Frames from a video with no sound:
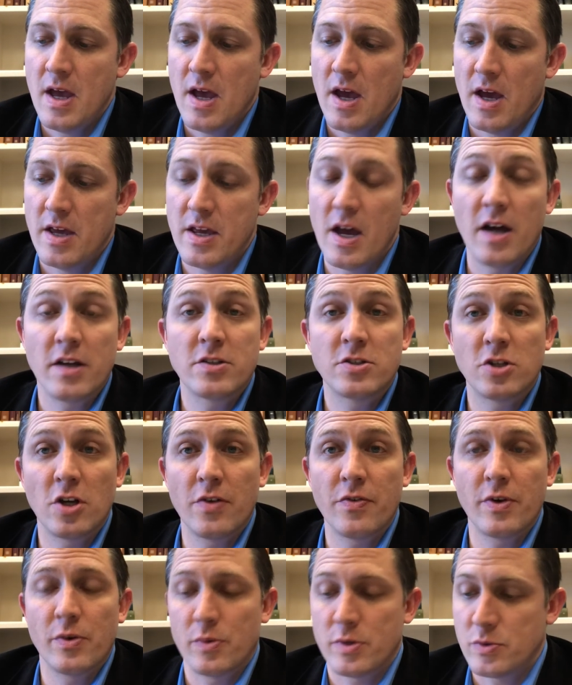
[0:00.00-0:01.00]
A young
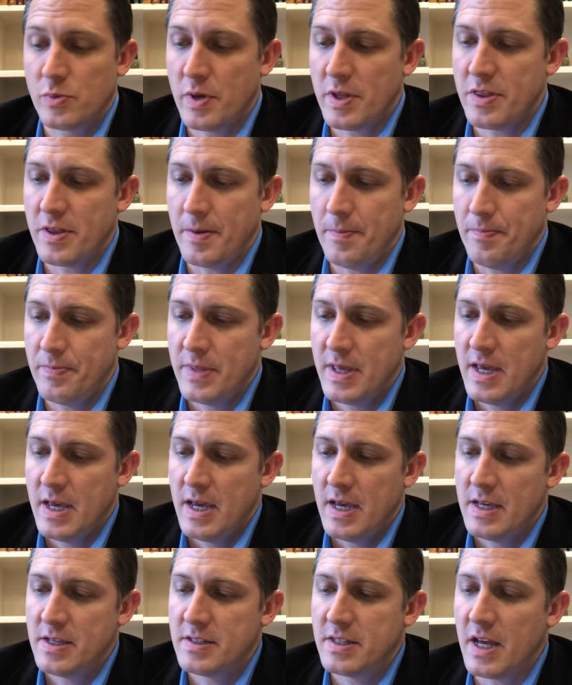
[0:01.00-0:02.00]
servant was with him.
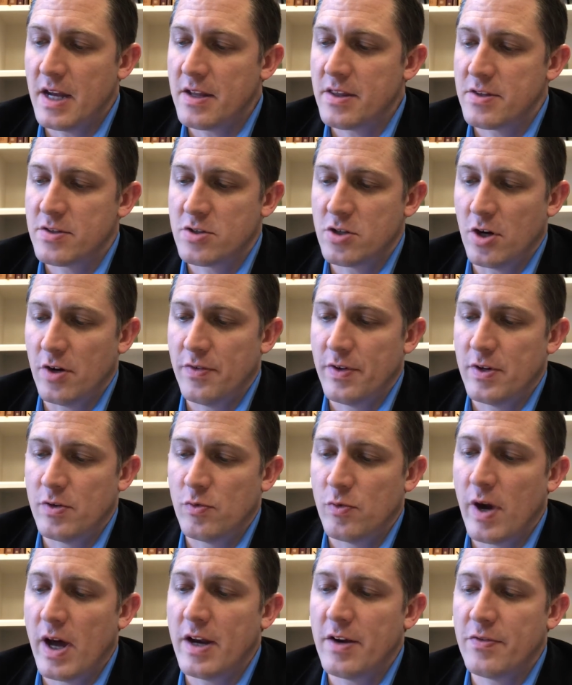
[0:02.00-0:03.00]
He said to the servant,
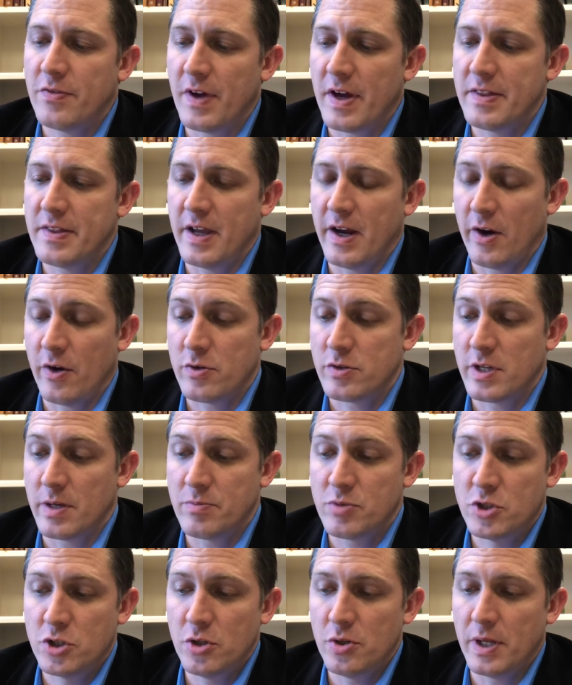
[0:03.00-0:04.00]
"Run and find the arrows I'm
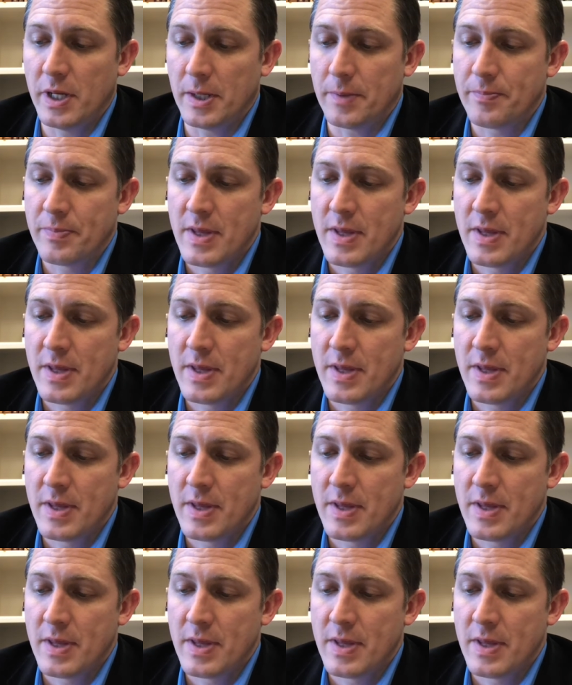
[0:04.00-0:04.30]
shooting."